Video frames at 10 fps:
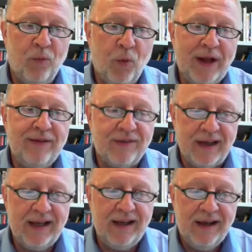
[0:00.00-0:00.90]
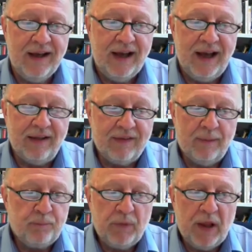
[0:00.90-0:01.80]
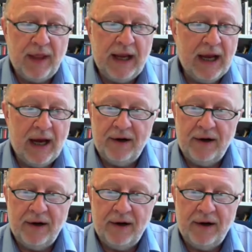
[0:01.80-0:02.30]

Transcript: one thing, and they